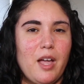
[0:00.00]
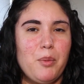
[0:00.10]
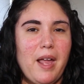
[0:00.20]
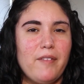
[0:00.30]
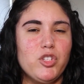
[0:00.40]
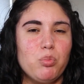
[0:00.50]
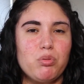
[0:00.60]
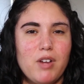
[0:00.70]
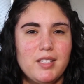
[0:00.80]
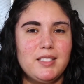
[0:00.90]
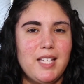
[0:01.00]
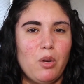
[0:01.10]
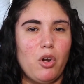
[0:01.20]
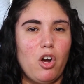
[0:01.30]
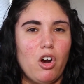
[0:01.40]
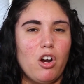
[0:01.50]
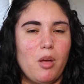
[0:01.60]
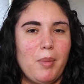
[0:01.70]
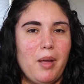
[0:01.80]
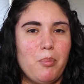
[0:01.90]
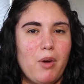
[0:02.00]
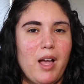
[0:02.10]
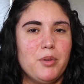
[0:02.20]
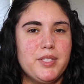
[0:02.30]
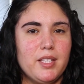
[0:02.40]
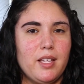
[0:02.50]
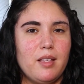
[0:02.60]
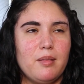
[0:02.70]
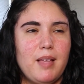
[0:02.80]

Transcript: I would have to press down hard on my brows to